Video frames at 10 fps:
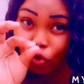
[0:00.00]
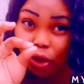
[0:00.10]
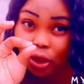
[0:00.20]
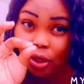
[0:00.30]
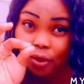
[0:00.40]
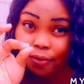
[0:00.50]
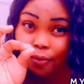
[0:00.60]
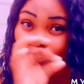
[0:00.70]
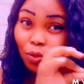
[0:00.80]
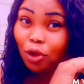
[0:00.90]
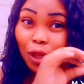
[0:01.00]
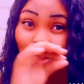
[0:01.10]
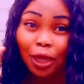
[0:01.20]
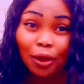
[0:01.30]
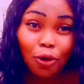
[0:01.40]
nothing but
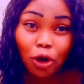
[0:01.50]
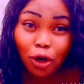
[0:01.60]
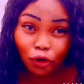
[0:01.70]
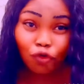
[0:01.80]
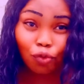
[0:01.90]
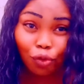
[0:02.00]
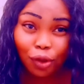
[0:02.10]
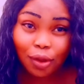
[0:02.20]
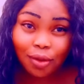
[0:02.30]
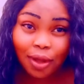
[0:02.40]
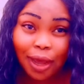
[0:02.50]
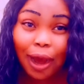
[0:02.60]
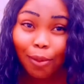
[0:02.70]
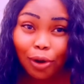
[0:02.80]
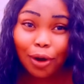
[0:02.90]
the truth about the
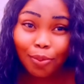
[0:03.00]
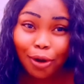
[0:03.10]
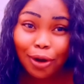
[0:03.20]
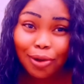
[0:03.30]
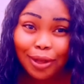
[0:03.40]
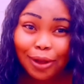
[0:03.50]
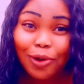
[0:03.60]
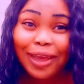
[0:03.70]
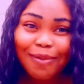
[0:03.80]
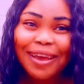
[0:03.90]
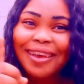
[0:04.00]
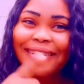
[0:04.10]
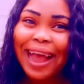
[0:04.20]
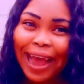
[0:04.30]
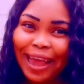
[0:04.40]
products, okay? Because I
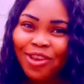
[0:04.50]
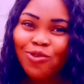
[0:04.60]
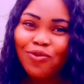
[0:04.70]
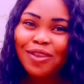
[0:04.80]
use the products, all